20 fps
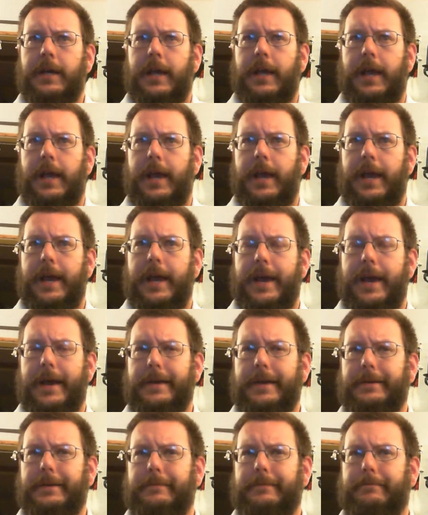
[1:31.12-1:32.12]

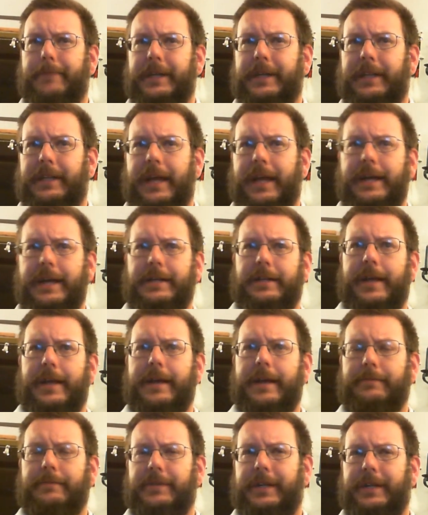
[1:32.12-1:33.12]
and Bud Light
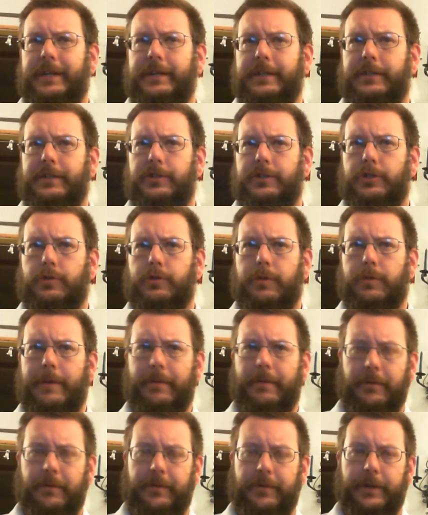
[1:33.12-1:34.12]
claims that it is
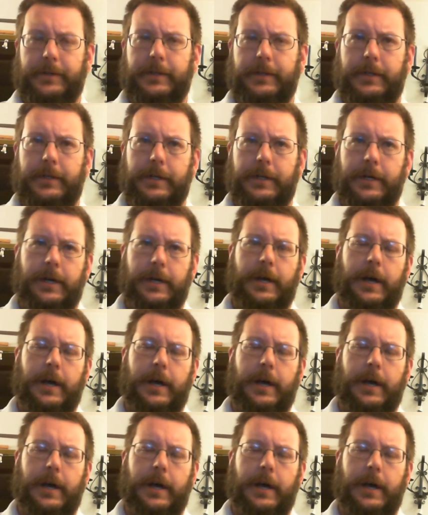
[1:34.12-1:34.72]
triple filtered,